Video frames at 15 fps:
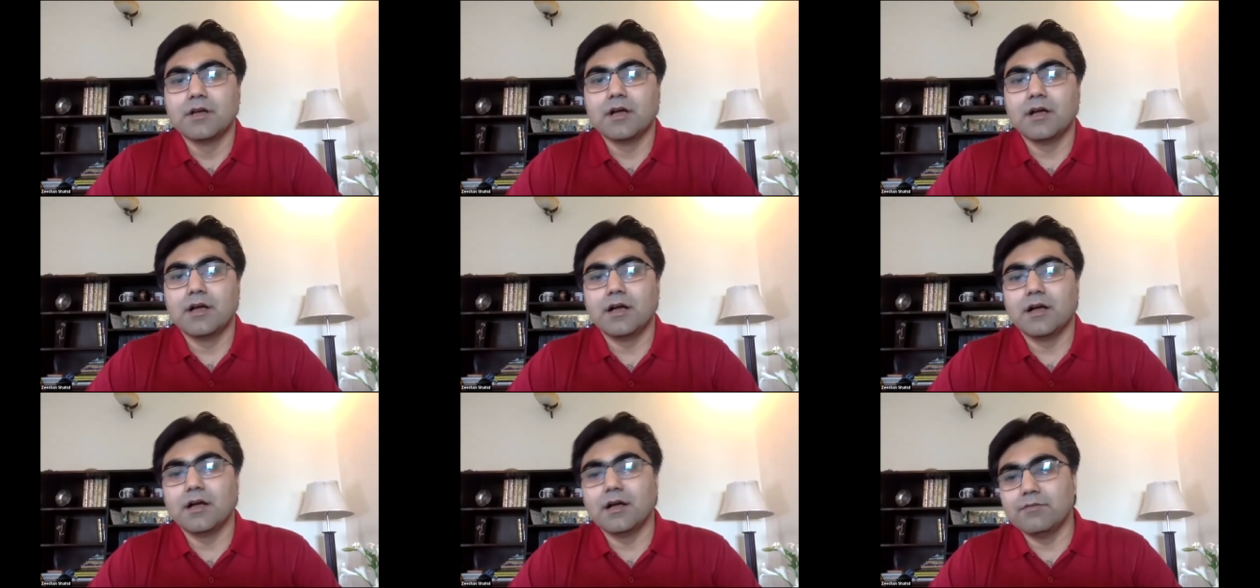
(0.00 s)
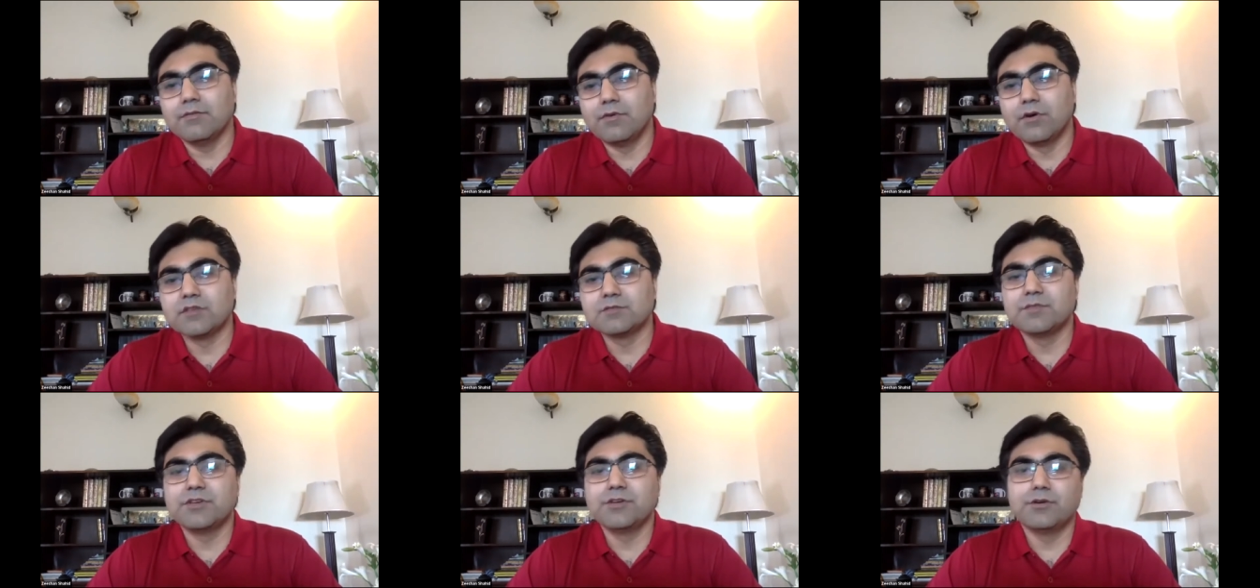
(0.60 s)
uh,
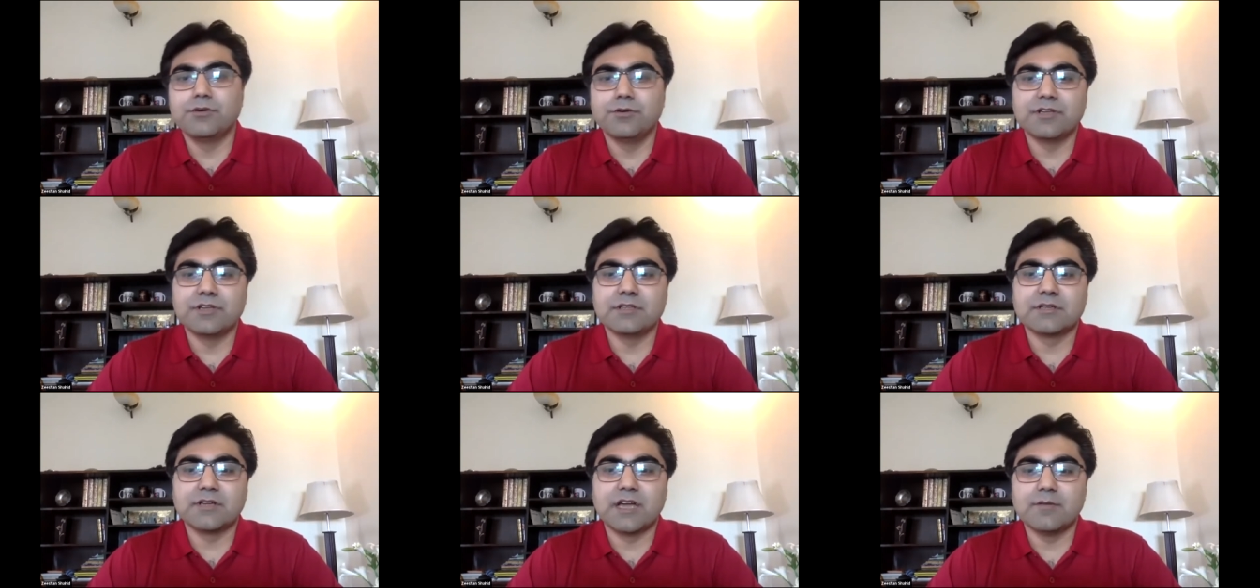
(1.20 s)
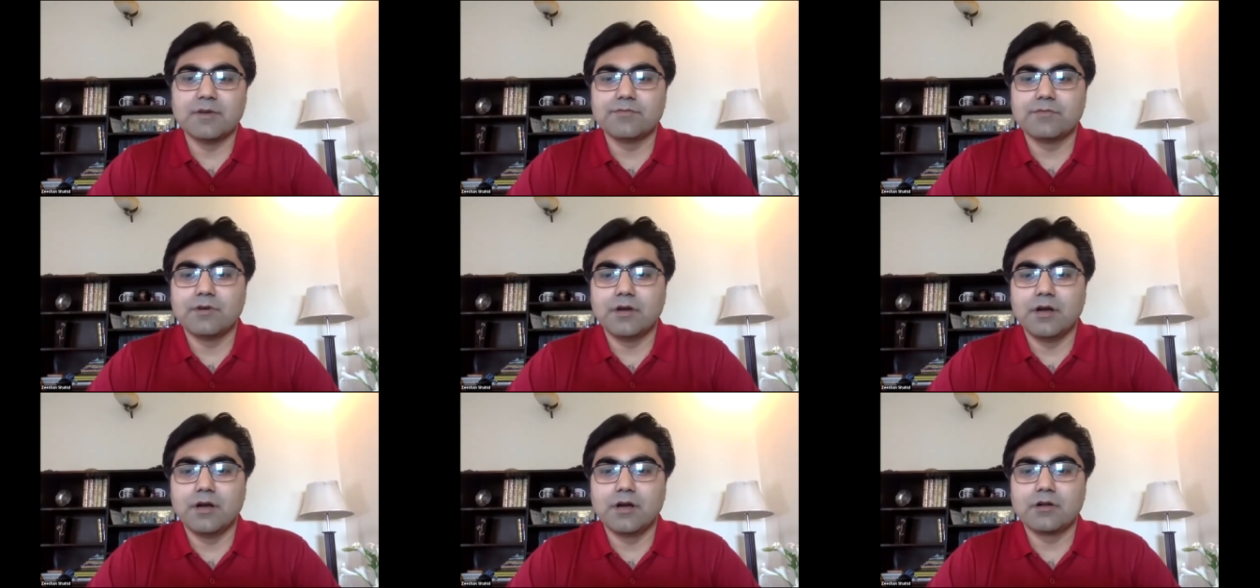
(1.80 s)
force majeure during the time of
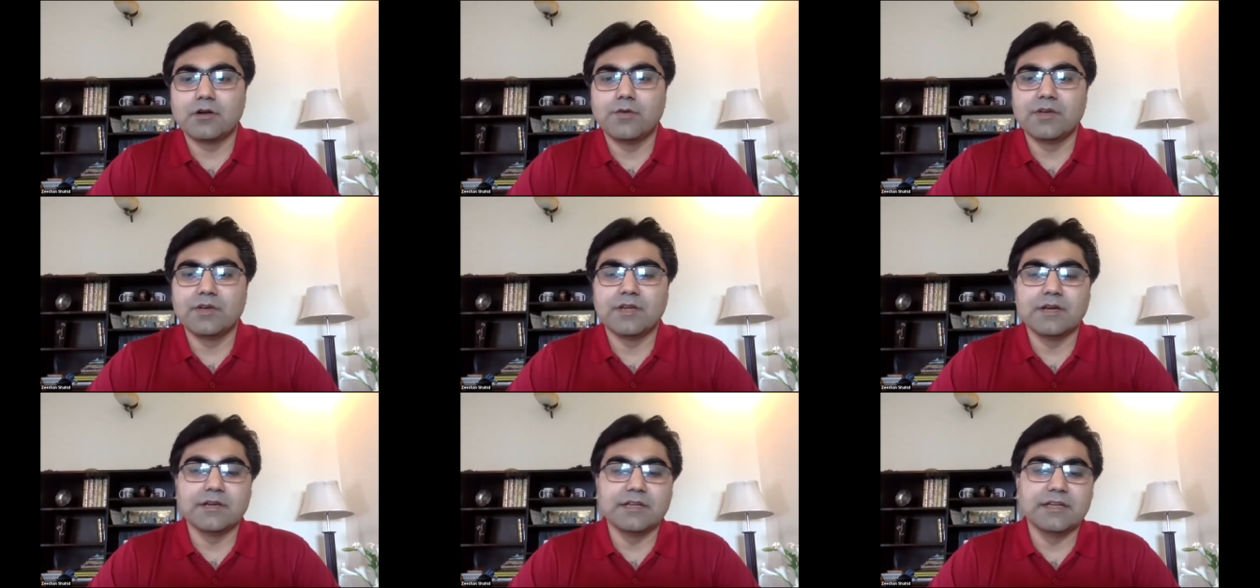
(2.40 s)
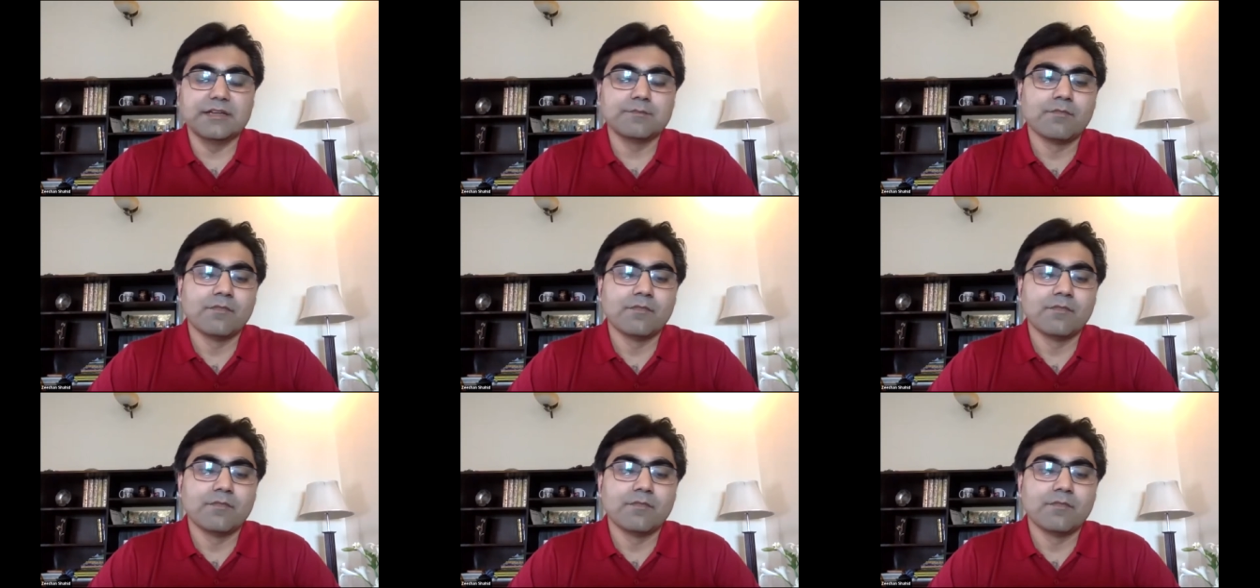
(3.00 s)
uh, COVID-19.